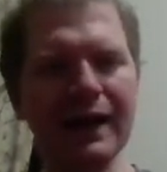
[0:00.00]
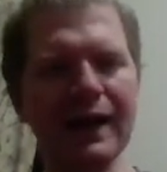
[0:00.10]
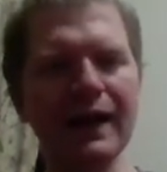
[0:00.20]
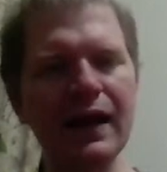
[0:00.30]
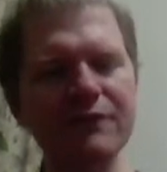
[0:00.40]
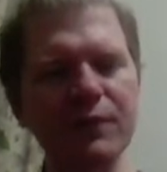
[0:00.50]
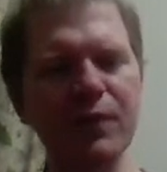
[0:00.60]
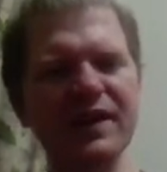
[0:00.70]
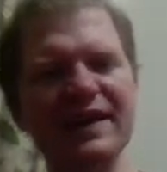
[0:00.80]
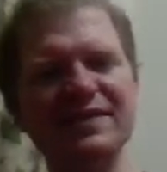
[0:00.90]
After your opponent
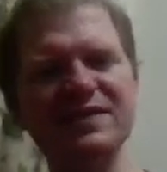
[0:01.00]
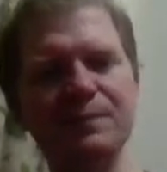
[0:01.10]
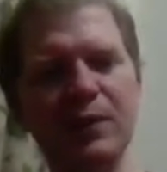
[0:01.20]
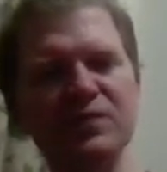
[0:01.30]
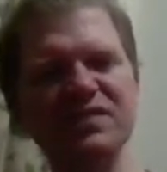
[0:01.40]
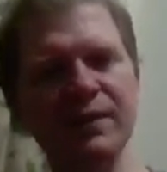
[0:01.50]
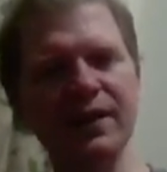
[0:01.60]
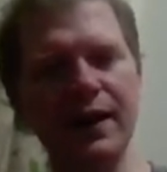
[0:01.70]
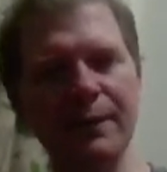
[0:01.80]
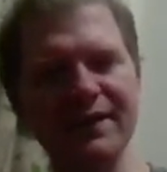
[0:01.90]
casts a spell, summon a
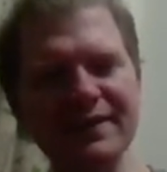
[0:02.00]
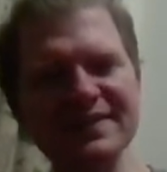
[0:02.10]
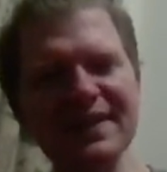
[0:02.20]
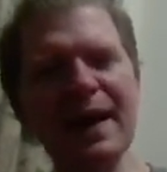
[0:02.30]
copy of this.